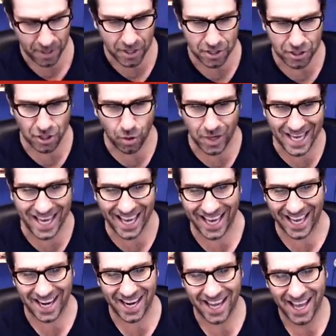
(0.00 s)
So
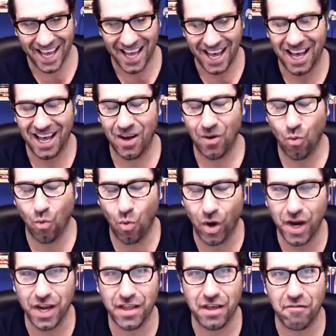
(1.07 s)
again,
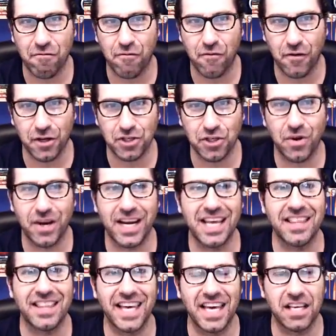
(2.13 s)
one of the frustrating
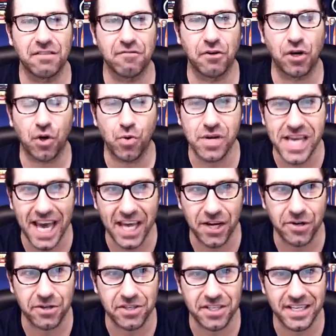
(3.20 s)
things for
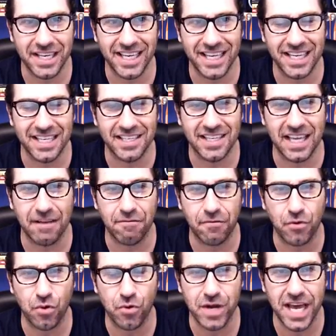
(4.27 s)
creators is that
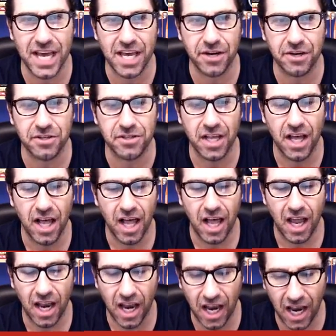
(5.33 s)
creators
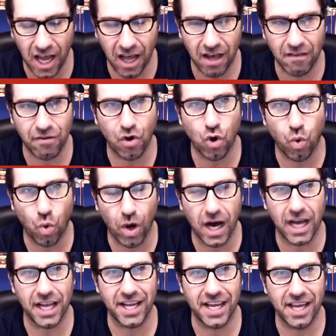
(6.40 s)
love
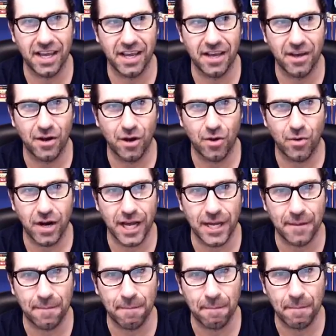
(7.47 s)
quality, right?